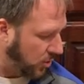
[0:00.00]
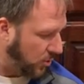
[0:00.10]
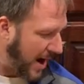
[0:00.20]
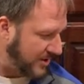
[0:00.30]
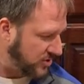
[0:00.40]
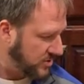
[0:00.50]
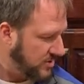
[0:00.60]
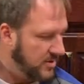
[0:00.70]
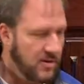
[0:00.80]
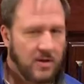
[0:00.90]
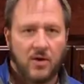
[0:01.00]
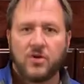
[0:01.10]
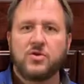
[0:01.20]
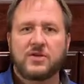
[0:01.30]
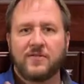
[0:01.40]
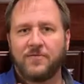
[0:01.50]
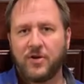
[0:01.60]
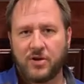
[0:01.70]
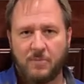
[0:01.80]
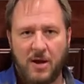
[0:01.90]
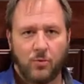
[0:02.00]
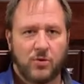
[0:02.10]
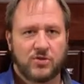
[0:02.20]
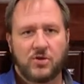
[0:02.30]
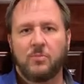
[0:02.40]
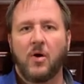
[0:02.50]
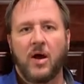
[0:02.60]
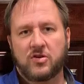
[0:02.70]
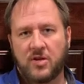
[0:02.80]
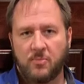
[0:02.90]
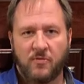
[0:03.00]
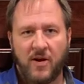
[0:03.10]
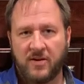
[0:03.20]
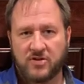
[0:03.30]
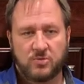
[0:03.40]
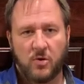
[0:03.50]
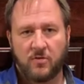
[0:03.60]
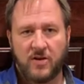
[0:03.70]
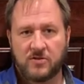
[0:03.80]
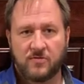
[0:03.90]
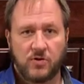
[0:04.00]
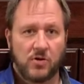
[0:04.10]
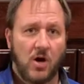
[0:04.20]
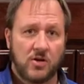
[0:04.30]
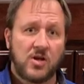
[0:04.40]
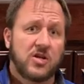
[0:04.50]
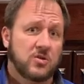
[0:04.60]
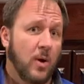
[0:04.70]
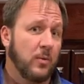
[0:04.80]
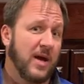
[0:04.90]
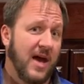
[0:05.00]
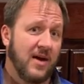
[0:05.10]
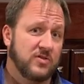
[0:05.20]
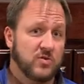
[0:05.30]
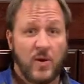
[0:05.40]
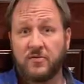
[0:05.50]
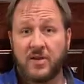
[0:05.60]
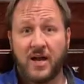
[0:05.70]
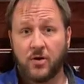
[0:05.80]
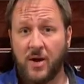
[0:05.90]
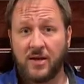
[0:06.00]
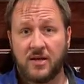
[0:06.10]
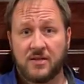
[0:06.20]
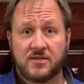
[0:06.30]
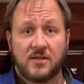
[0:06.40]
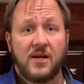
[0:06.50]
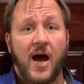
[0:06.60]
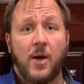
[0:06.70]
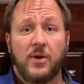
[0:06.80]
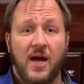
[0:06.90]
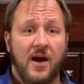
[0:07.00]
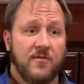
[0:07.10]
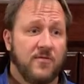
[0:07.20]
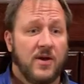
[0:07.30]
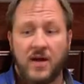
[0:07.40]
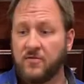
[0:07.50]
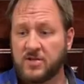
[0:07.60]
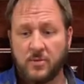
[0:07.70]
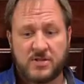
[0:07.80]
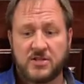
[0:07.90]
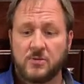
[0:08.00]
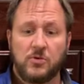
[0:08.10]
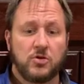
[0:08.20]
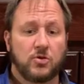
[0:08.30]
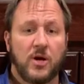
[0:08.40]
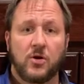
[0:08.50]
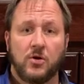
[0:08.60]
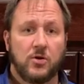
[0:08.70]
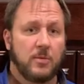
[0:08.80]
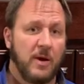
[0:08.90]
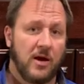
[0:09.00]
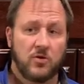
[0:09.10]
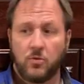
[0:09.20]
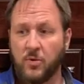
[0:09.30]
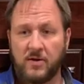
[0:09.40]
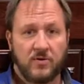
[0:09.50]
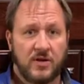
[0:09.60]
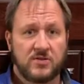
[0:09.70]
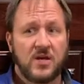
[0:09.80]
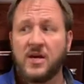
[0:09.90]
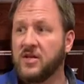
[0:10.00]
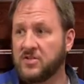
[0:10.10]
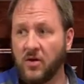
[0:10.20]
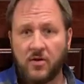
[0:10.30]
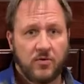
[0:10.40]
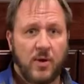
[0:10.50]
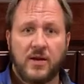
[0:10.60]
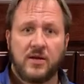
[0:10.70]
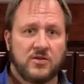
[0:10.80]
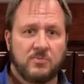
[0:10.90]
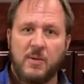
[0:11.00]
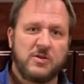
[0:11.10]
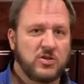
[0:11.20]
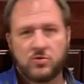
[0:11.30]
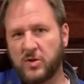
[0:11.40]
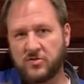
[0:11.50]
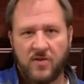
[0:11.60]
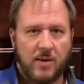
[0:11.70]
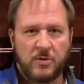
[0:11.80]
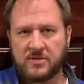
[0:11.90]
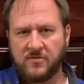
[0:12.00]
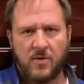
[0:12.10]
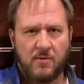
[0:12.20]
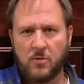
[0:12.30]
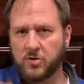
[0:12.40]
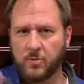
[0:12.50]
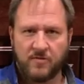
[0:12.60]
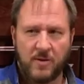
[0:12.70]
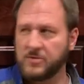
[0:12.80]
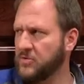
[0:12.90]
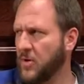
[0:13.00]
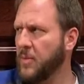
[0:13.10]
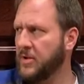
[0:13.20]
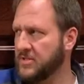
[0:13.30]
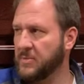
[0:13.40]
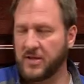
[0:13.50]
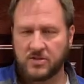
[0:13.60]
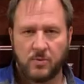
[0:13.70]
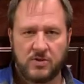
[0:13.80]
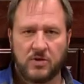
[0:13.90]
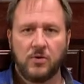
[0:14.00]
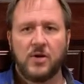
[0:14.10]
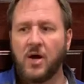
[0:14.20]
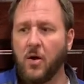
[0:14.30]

Crash. Using fun command words can provide extra motivation for your dog. So I would have, since we have a lot of grandkids, I would have, every time we teach a new trick or a new command or whatever it is, tell all the grandkids, maybe just switch families if we have multiple families of grandkids, I'm guessing we do.